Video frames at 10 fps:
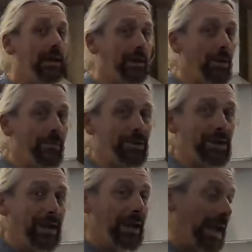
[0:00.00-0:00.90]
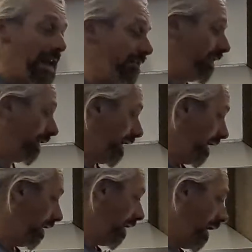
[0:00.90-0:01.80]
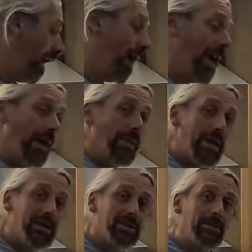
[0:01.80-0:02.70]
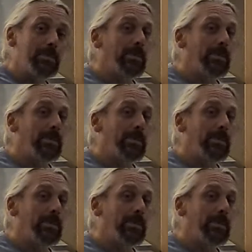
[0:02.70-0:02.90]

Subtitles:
It's obviously evening here, and this